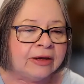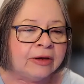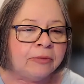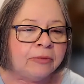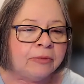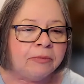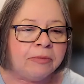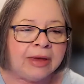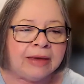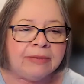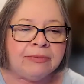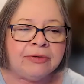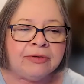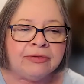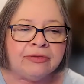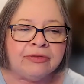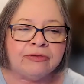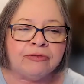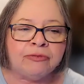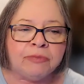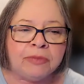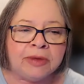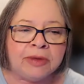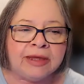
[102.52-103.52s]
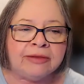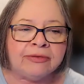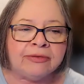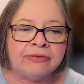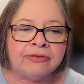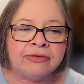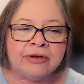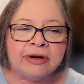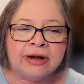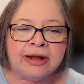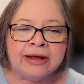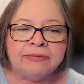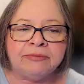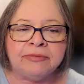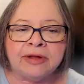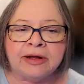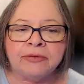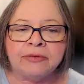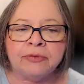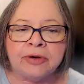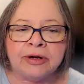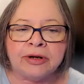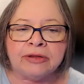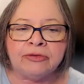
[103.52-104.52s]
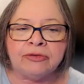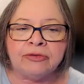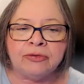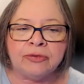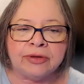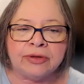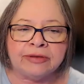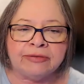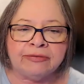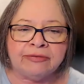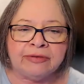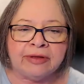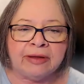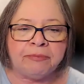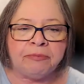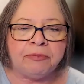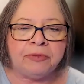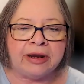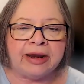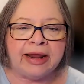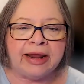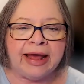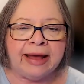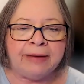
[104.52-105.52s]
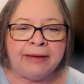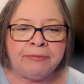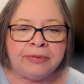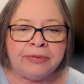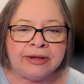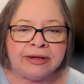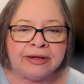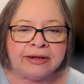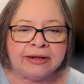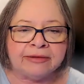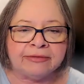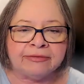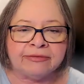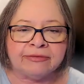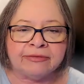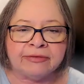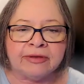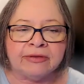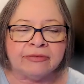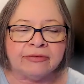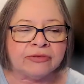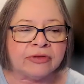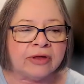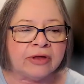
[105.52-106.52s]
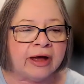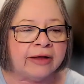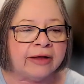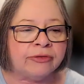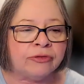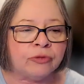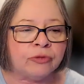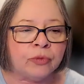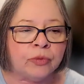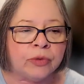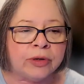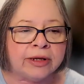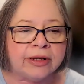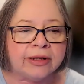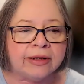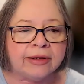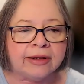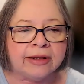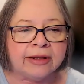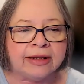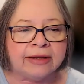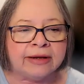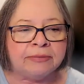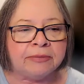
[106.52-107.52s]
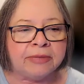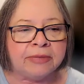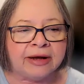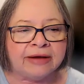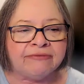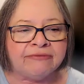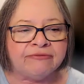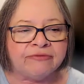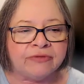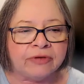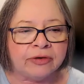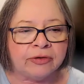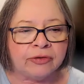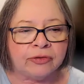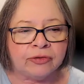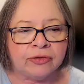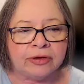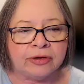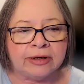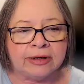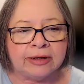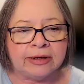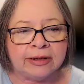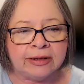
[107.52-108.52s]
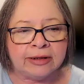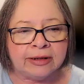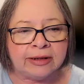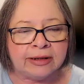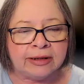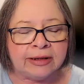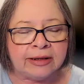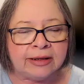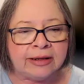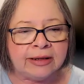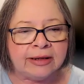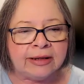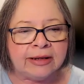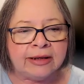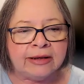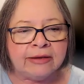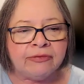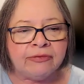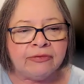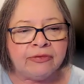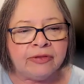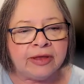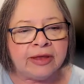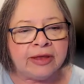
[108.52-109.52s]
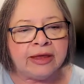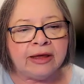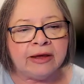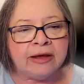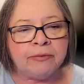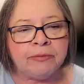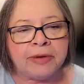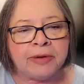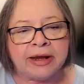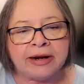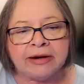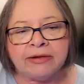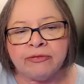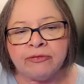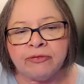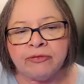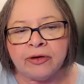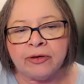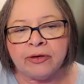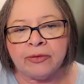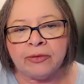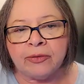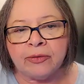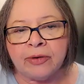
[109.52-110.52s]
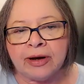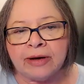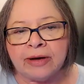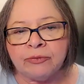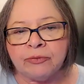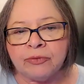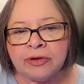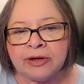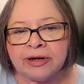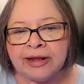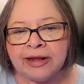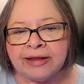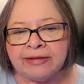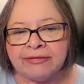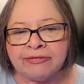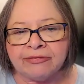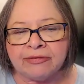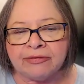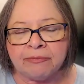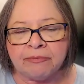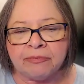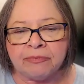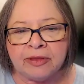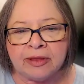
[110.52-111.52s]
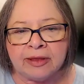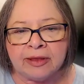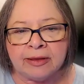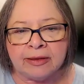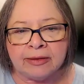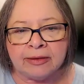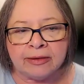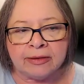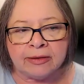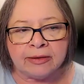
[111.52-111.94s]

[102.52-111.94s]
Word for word: Maybe this means that I'm now ready to accept that happiness is God's will and my function. Thinking about it, though, I realized something.